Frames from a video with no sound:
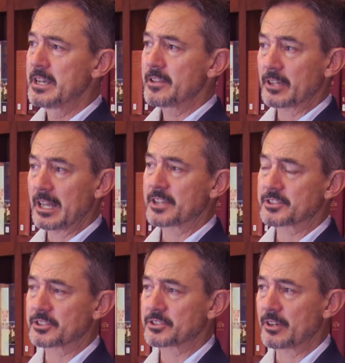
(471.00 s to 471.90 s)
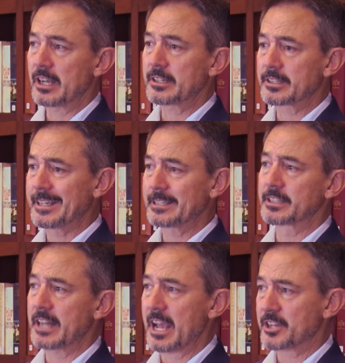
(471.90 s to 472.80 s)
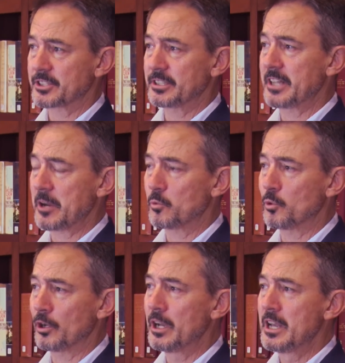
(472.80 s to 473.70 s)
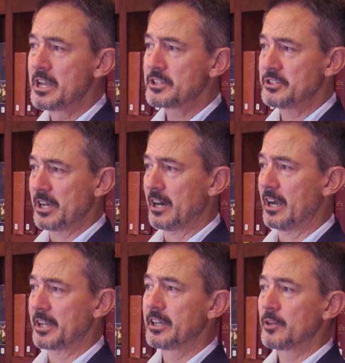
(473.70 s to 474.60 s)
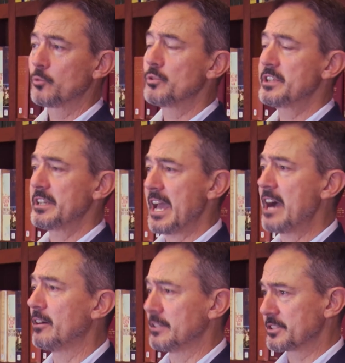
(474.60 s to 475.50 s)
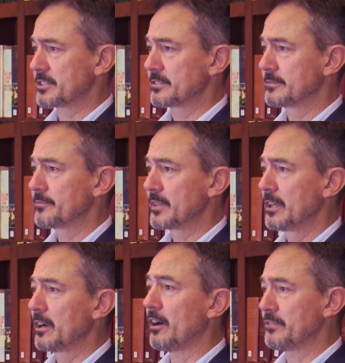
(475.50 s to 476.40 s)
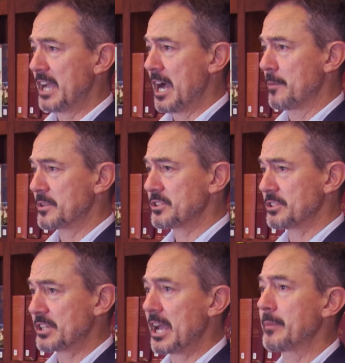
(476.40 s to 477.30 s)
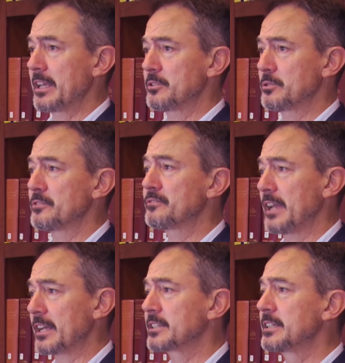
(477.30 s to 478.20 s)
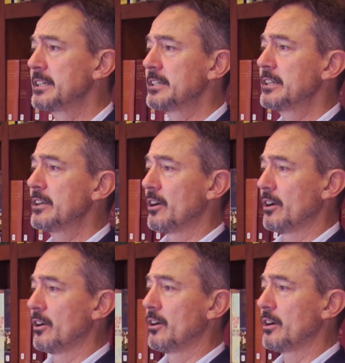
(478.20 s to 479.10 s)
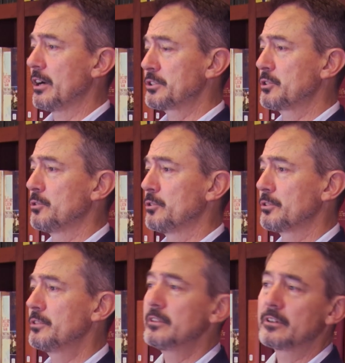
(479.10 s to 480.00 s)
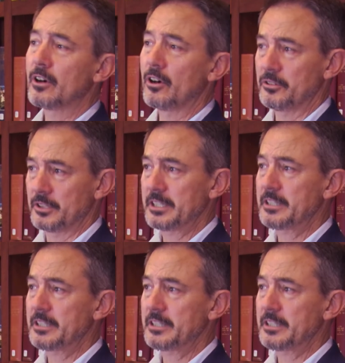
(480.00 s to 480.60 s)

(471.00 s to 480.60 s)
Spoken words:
The last Australian killed in action in that war died within hours of the armistice coming into effect at dawn on the